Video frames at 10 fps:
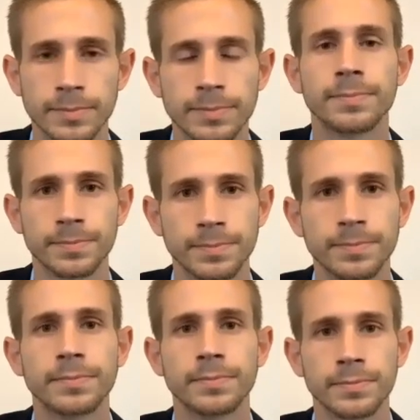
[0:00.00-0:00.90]

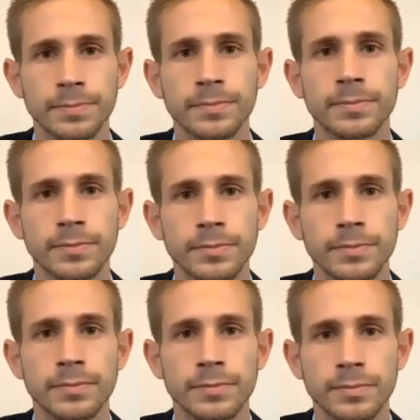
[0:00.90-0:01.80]

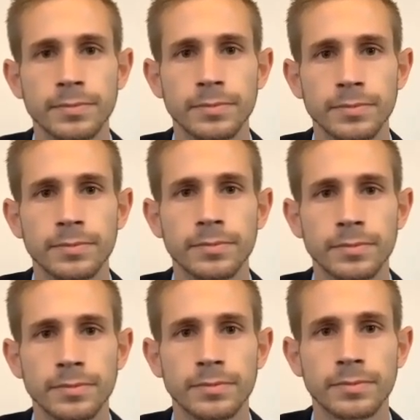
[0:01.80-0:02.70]

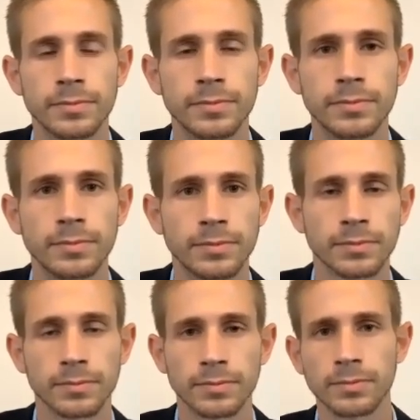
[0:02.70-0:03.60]

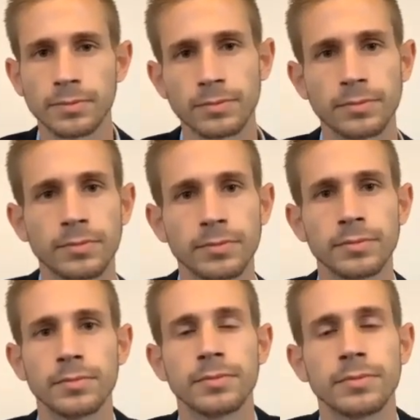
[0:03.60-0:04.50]

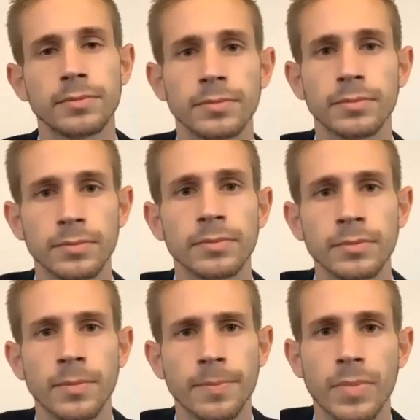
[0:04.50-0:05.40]

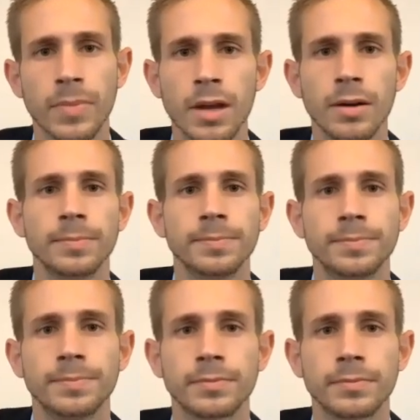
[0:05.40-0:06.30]

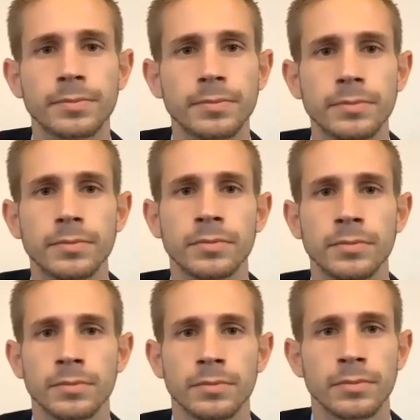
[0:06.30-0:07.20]

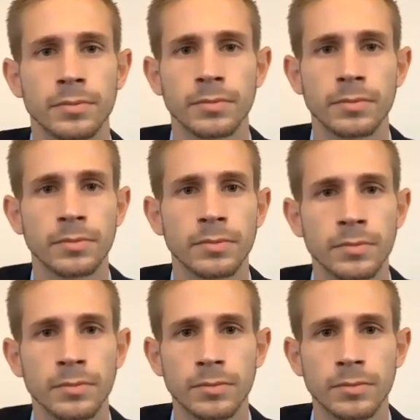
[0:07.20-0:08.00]
(not speaking)